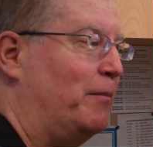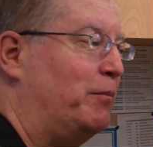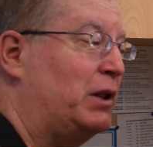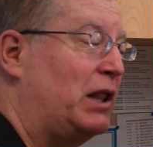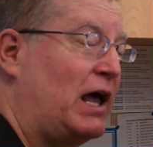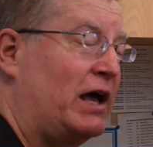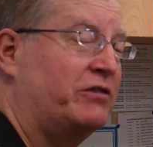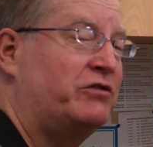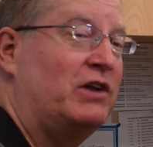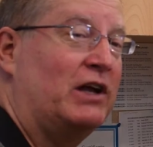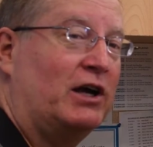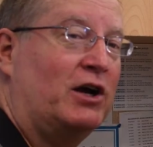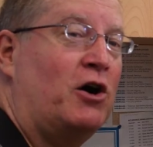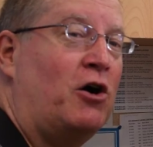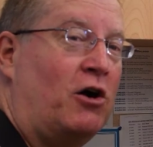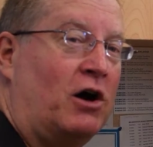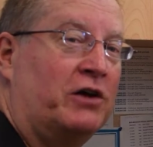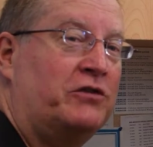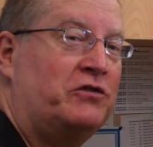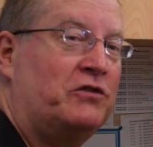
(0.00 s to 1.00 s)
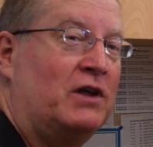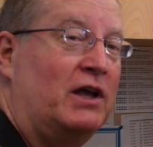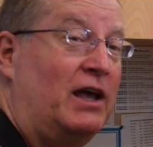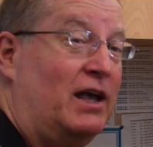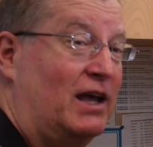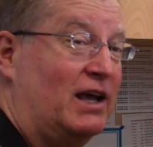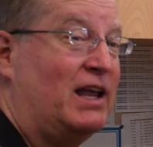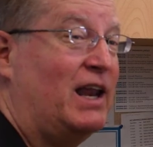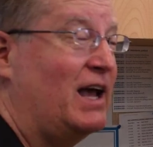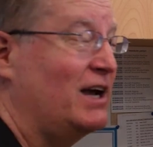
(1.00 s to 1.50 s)
plastic costs,
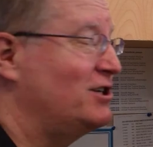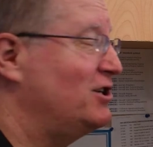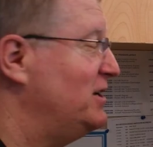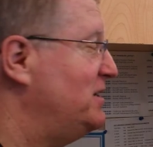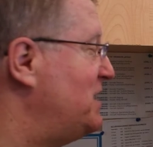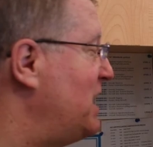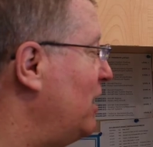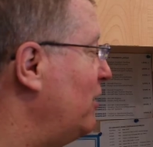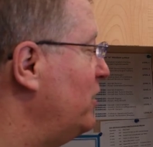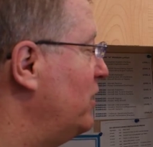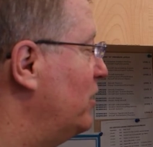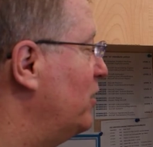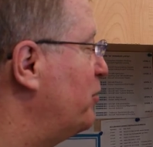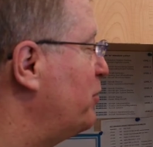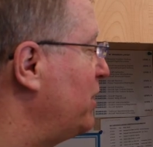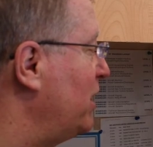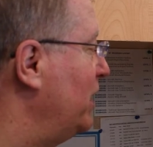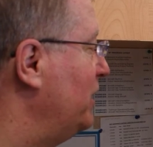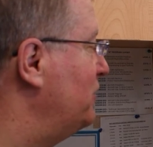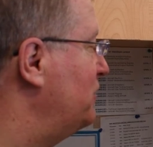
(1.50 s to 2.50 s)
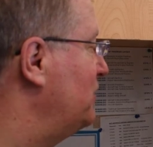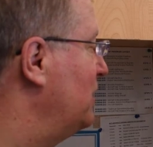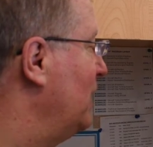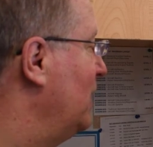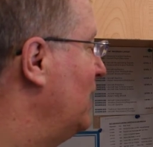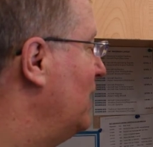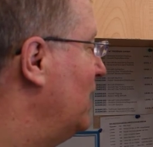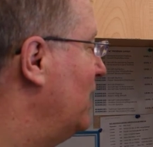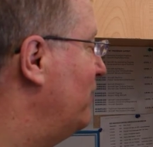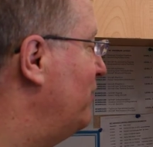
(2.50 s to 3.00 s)
it can actually tell you the price
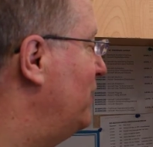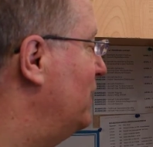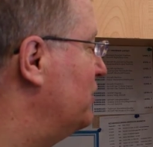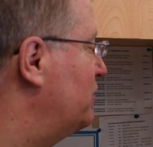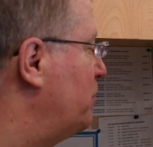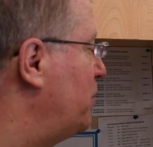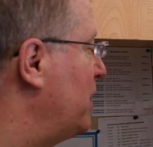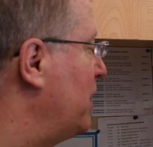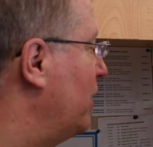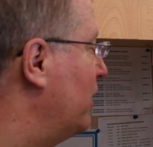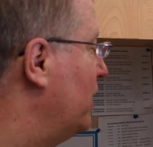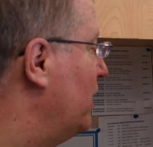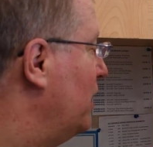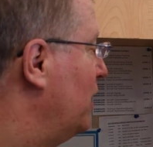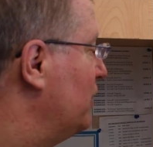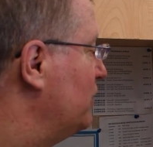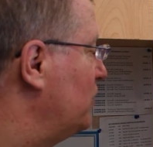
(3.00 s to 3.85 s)
of this part.